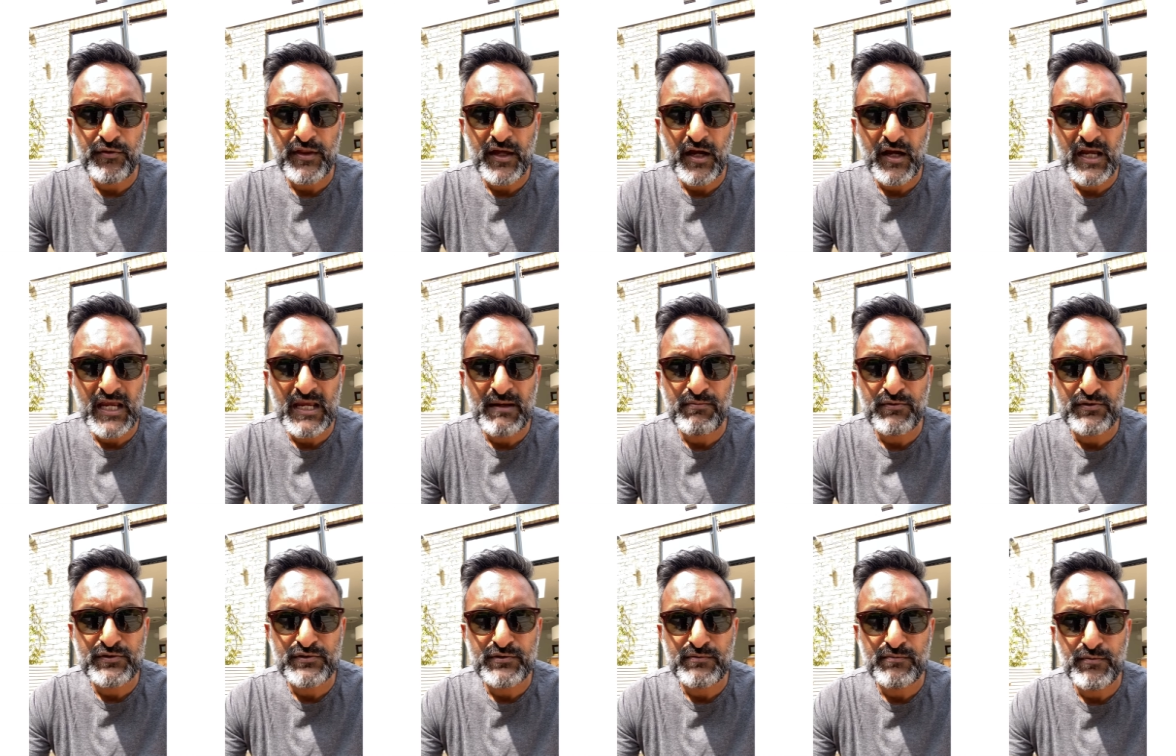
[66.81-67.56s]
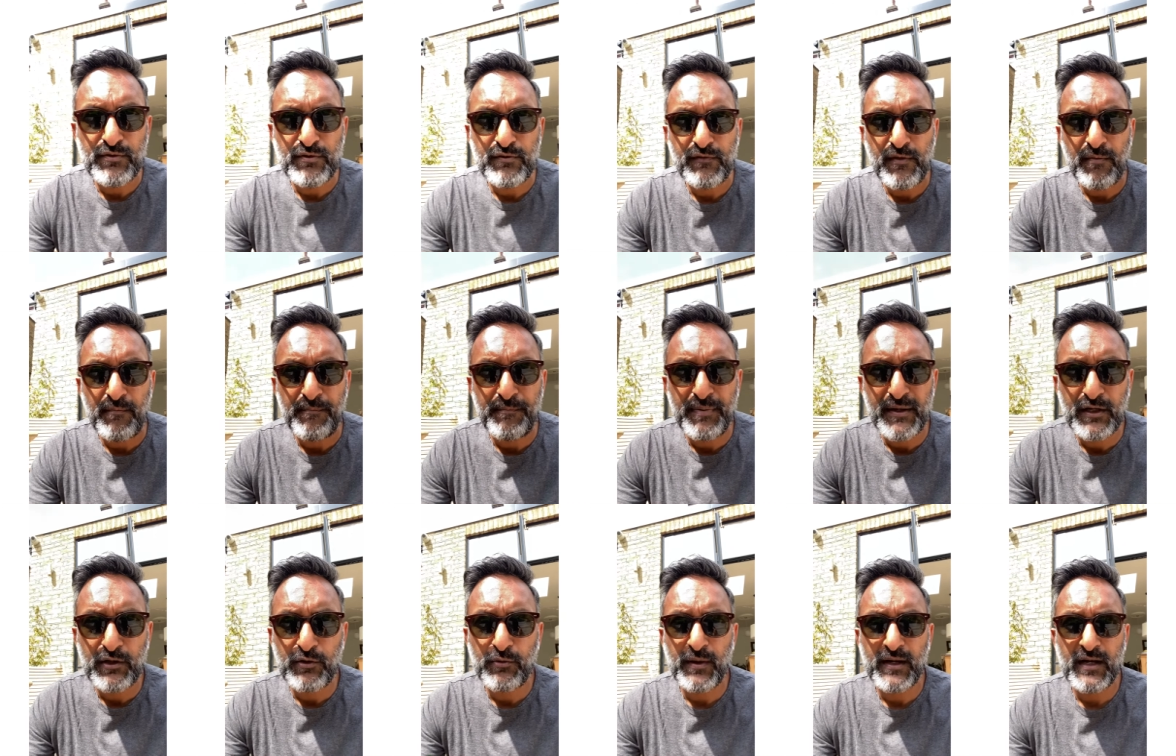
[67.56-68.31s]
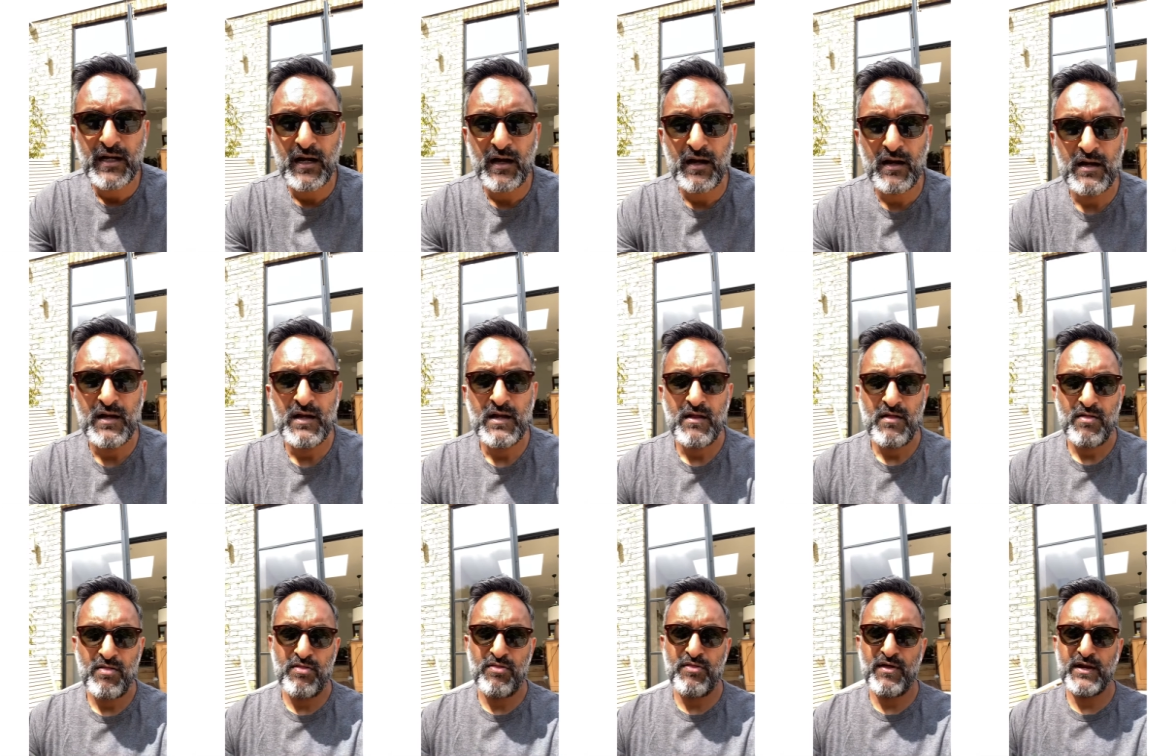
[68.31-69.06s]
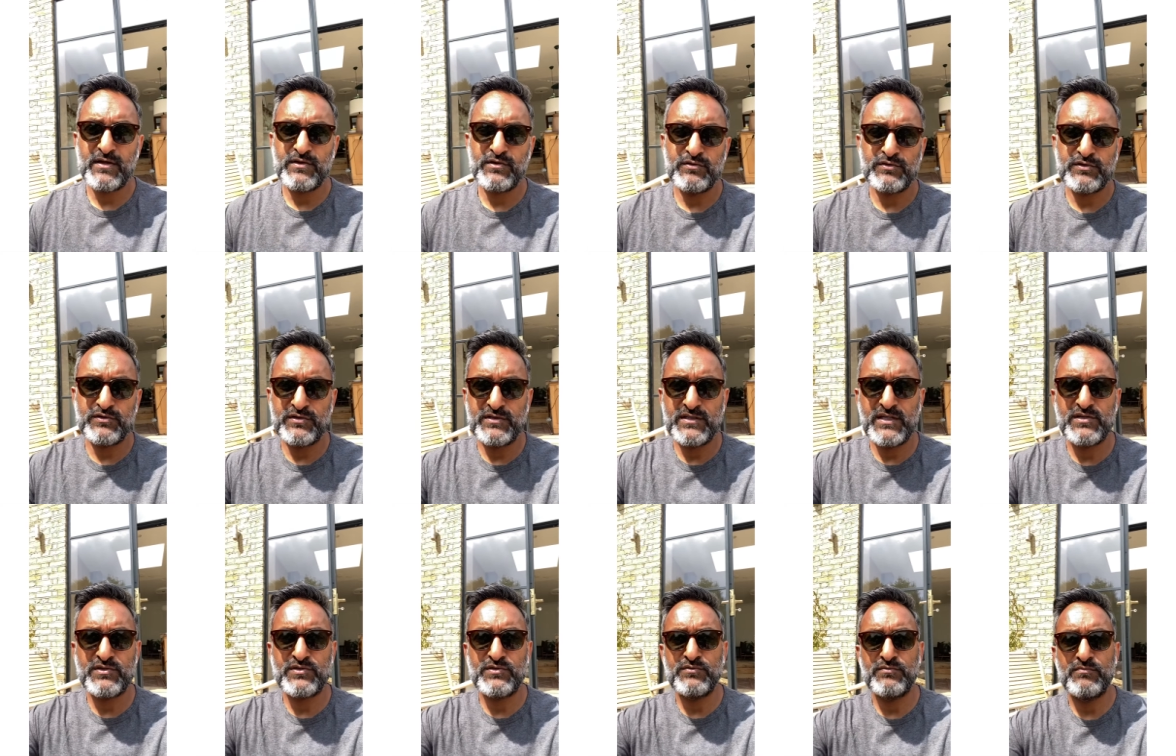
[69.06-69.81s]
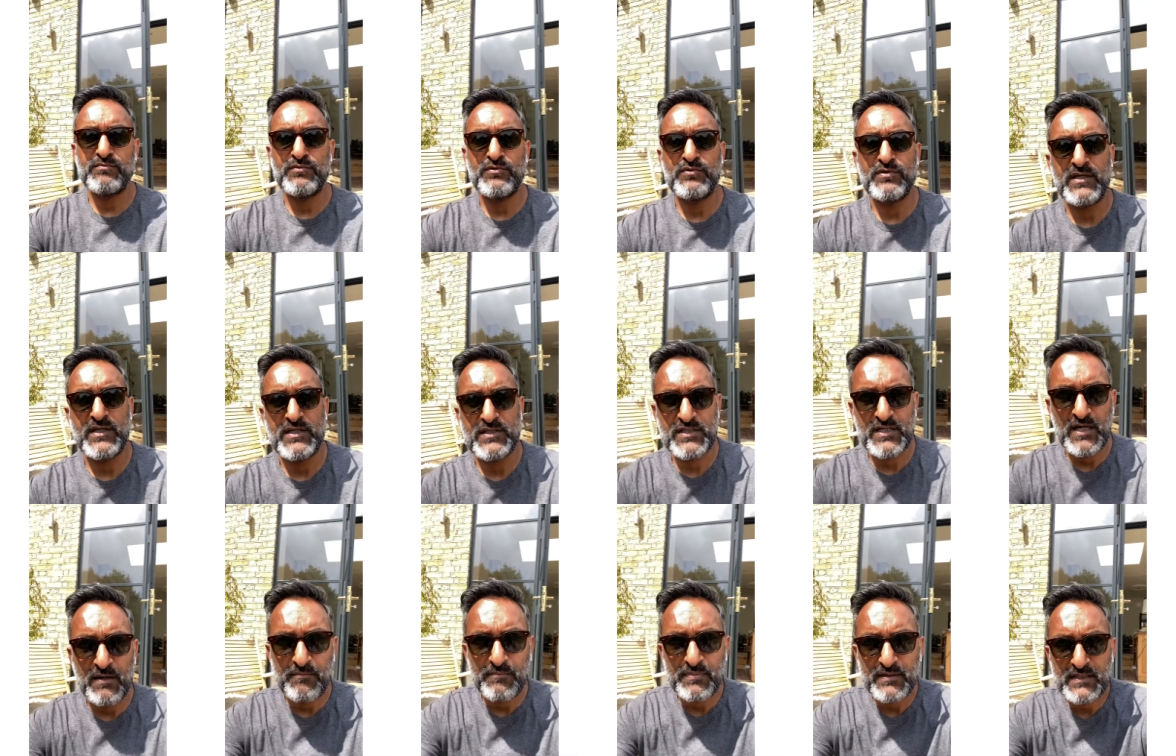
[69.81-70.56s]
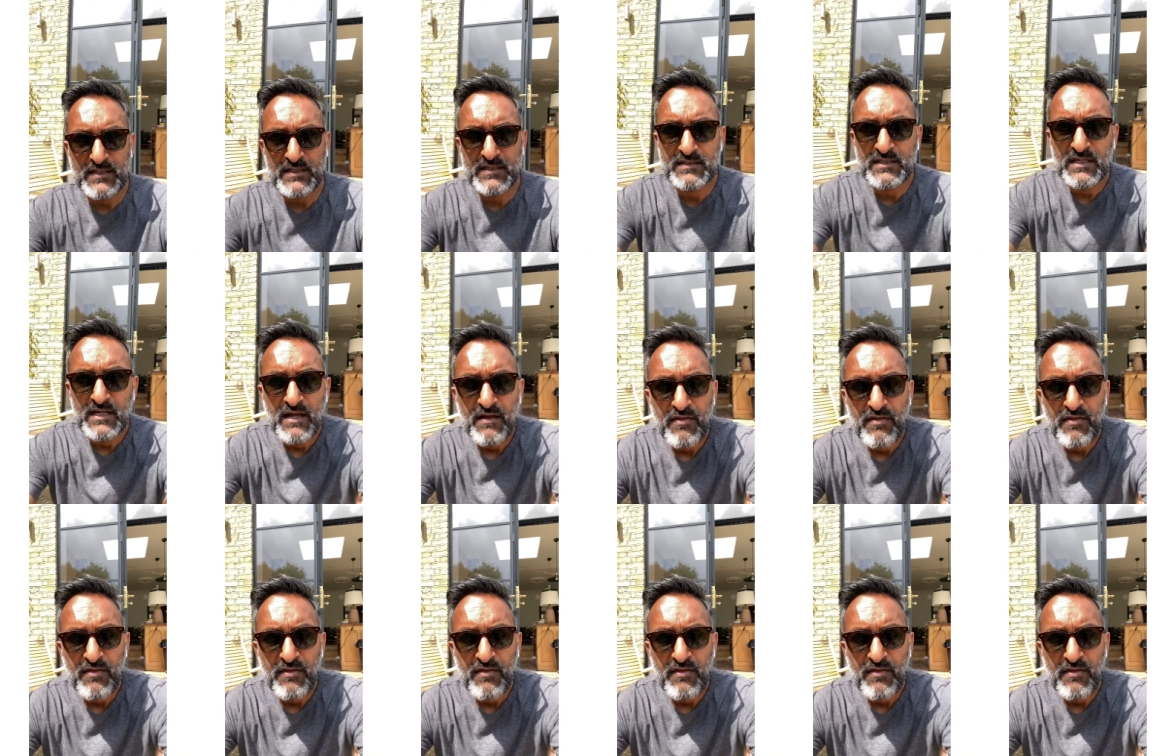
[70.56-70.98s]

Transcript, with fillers: They are able to move a bit quicker than your traditional mortgage company.